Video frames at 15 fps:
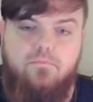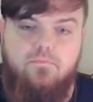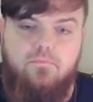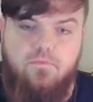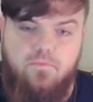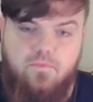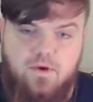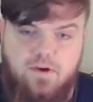
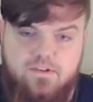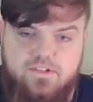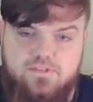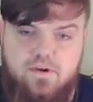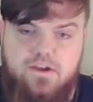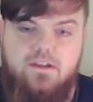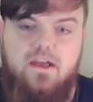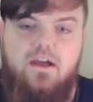Where it is
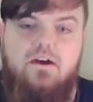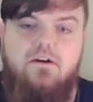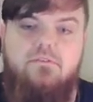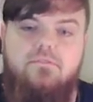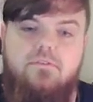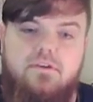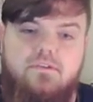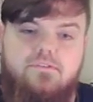right now
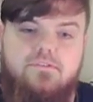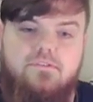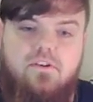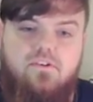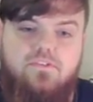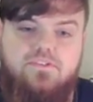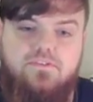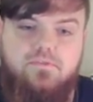is
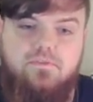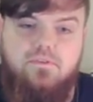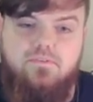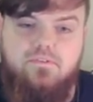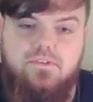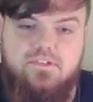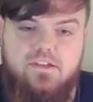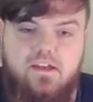also what it
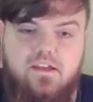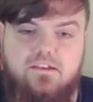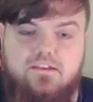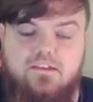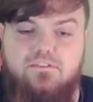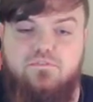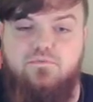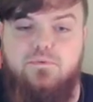looks like
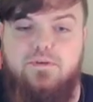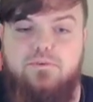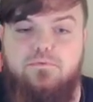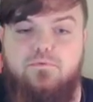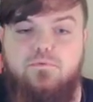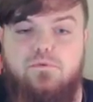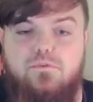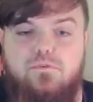if we
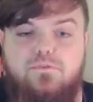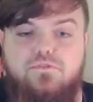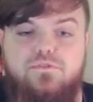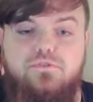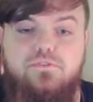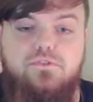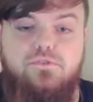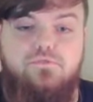were to
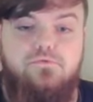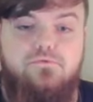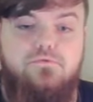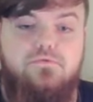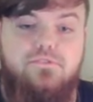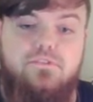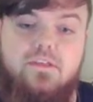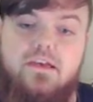use
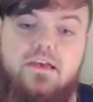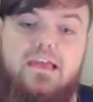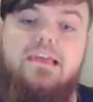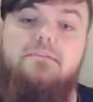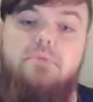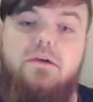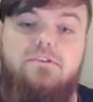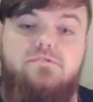the A
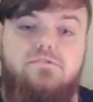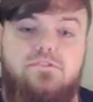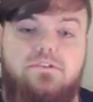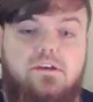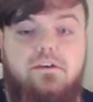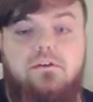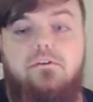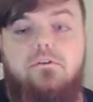major
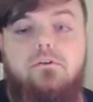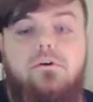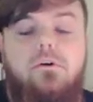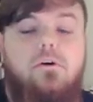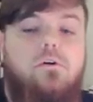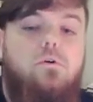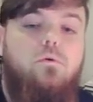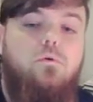scale
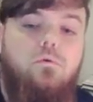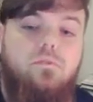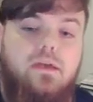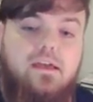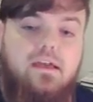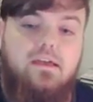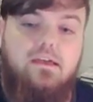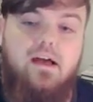or the
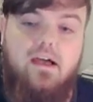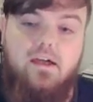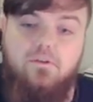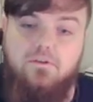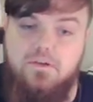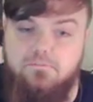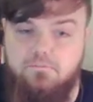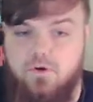A
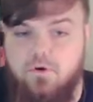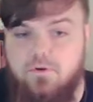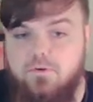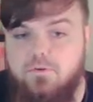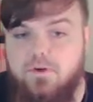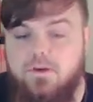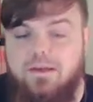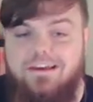Ionian Mode
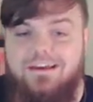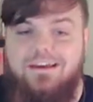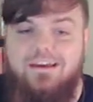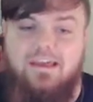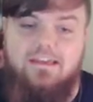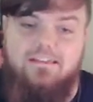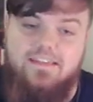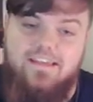
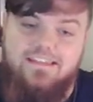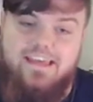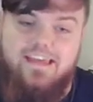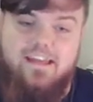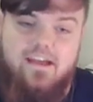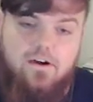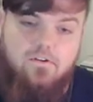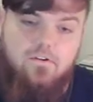and lay that
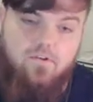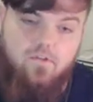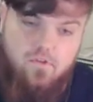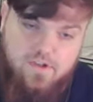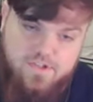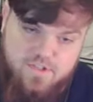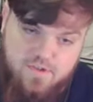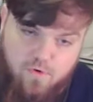out
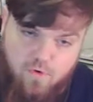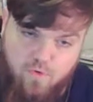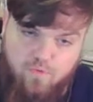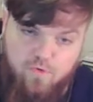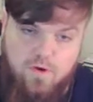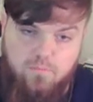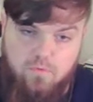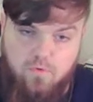across the whole
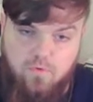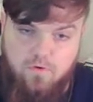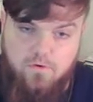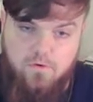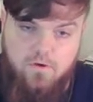fretboard.